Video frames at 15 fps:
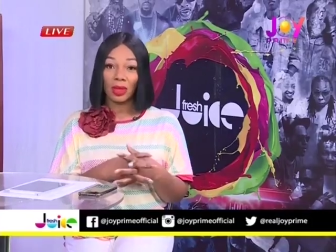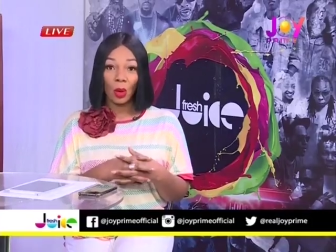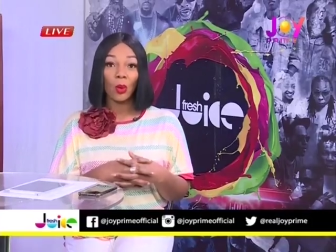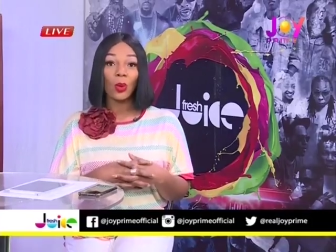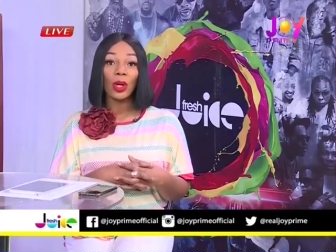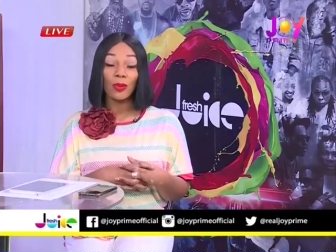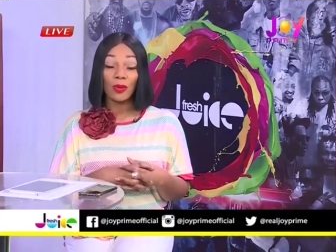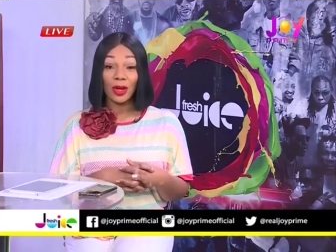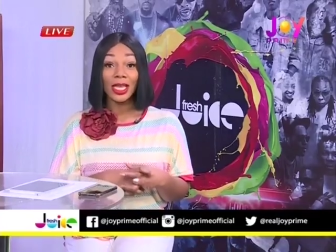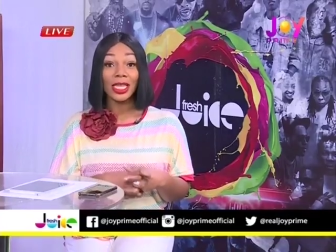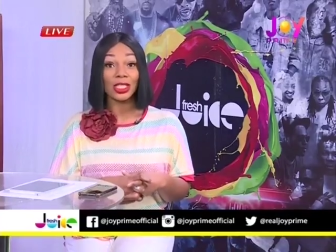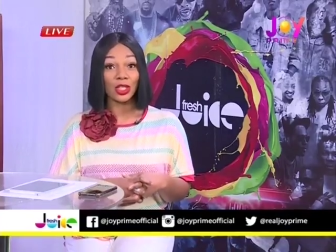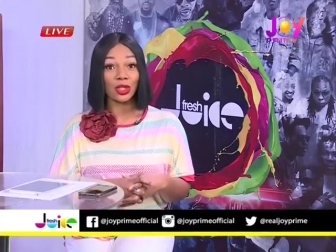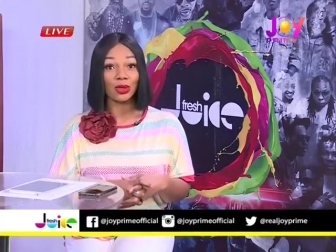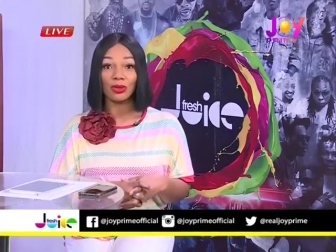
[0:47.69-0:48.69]
we bring it
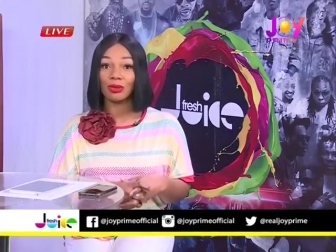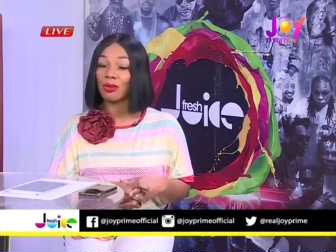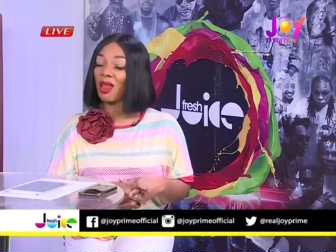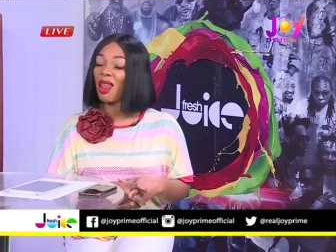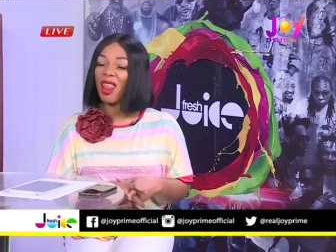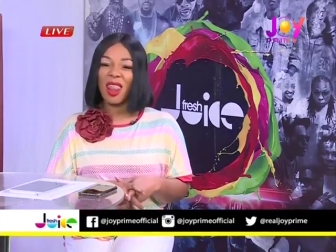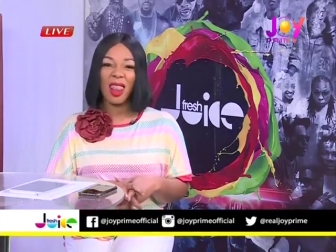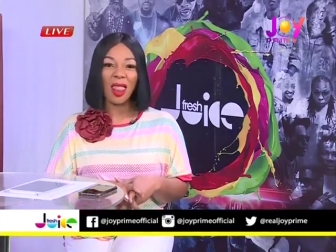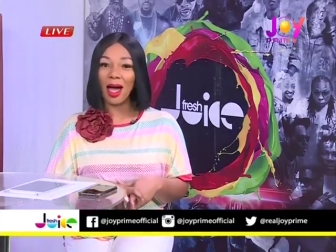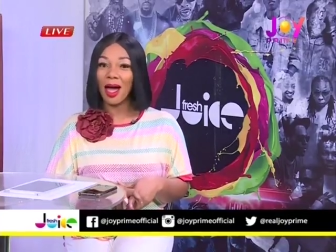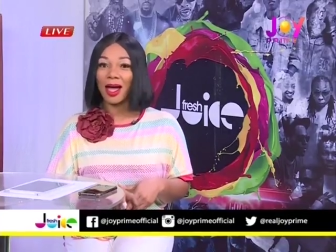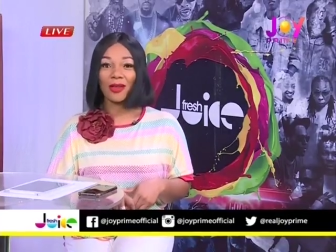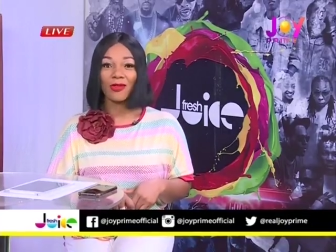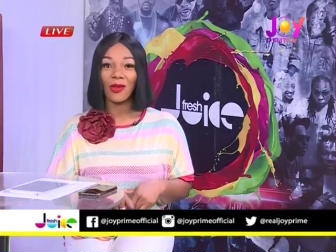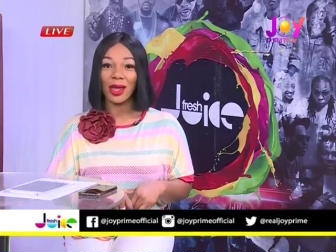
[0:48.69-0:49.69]
to you
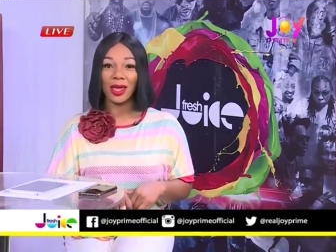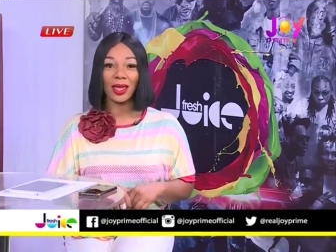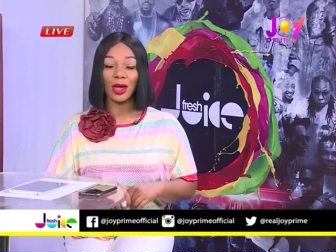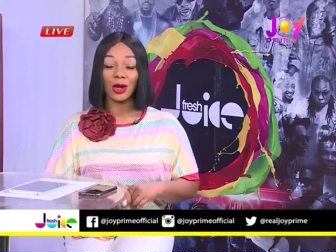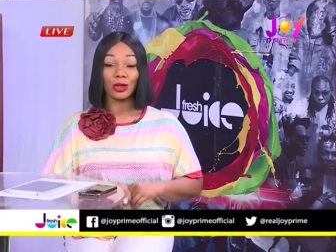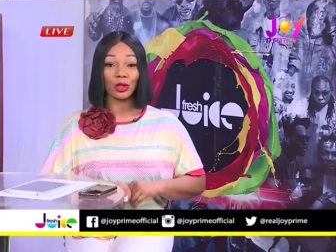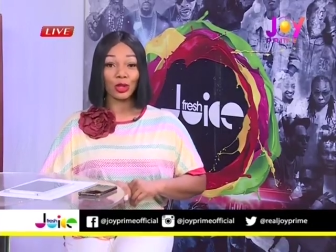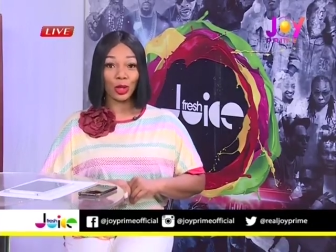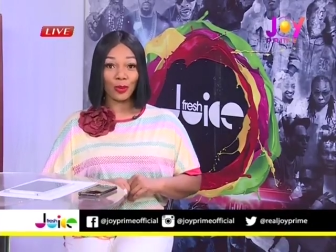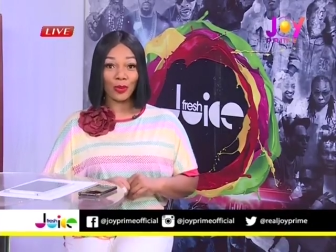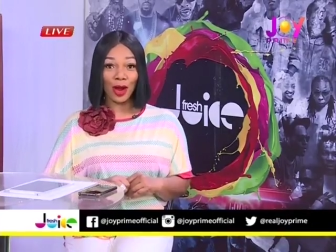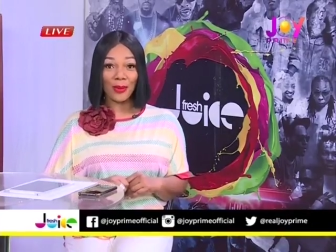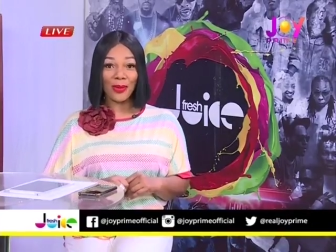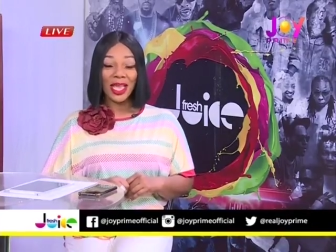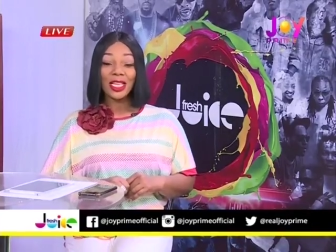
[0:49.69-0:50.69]
live right here on Joy
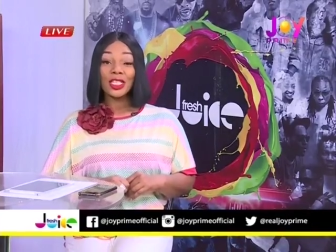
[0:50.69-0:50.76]
Prime.